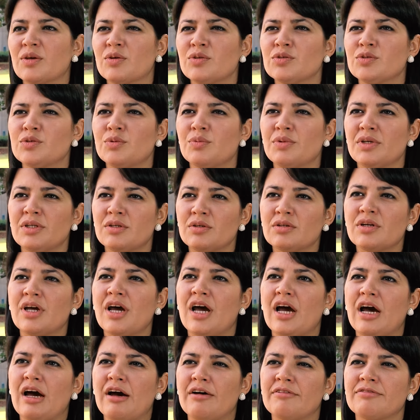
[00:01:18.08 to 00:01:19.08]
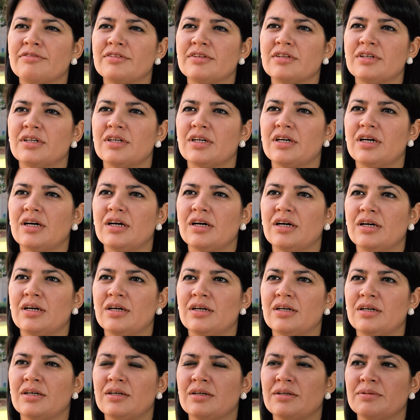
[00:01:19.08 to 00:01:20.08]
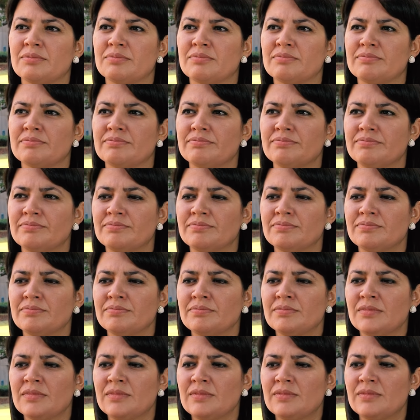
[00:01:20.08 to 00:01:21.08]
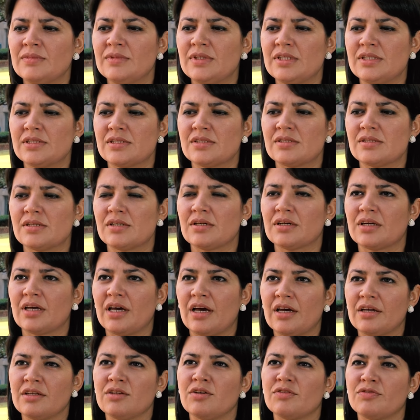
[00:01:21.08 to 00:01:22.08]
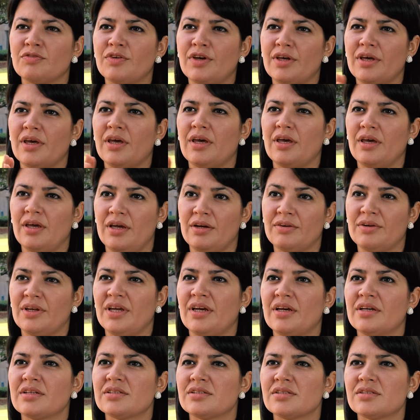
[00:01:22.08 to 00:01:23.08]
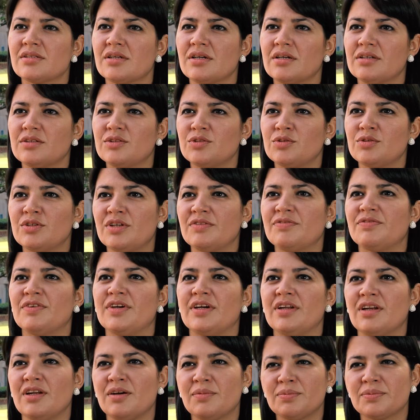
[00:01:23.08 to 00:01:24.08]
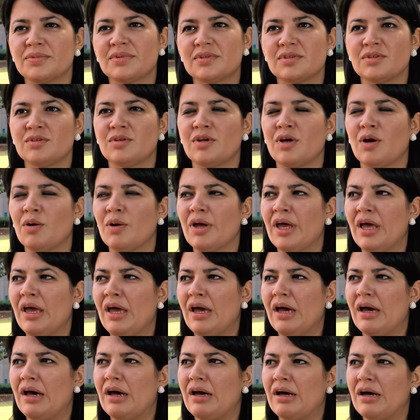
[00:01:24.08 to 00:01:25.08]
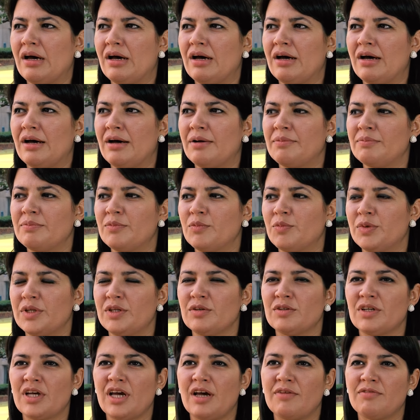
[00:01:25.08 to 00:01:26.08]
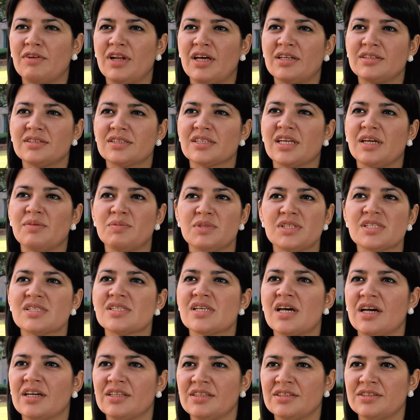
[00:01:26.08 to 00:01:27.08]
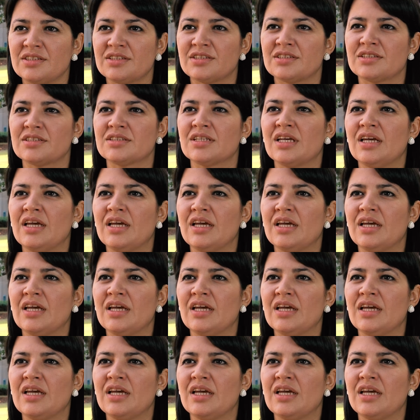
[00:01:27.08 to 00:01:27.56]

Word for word: country, we don't have um, this uh, kind of areas too developed, you know. Um, we don't have landscape designers.